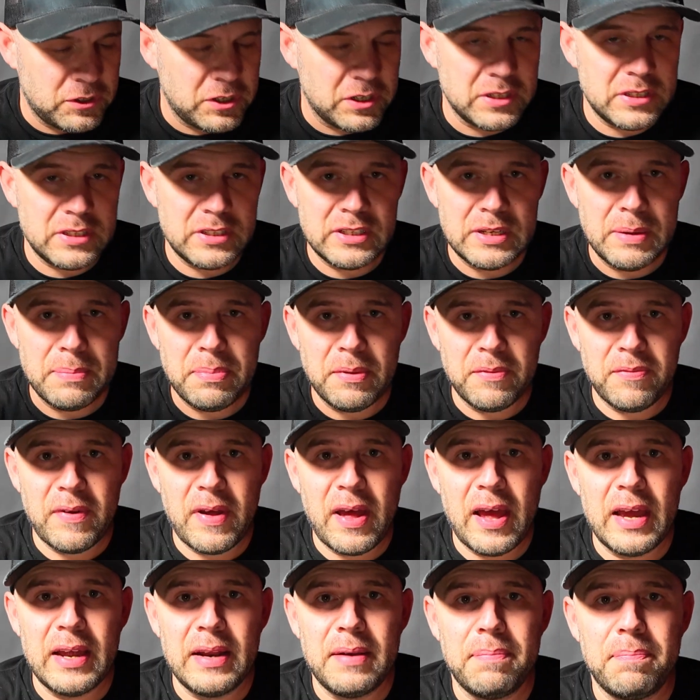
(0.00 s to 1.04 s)
just
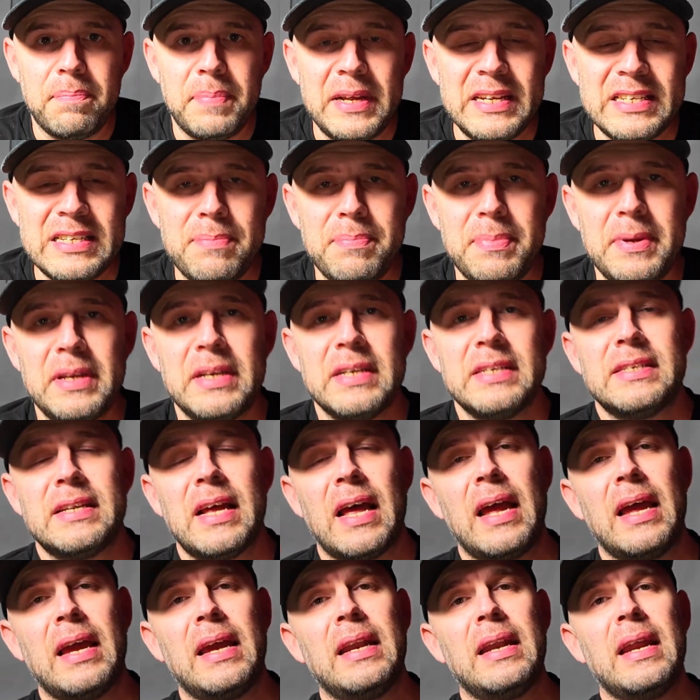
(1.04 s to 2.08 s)
simplified PCB
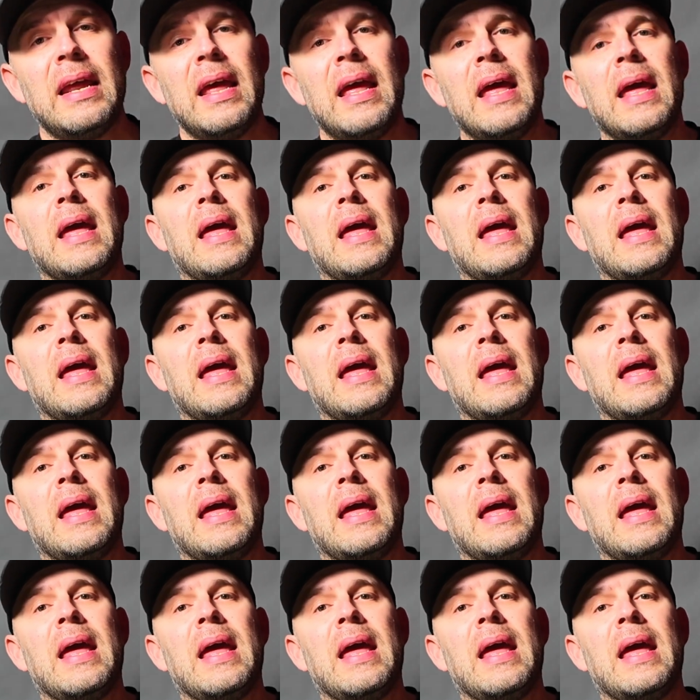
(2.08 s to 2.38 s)
design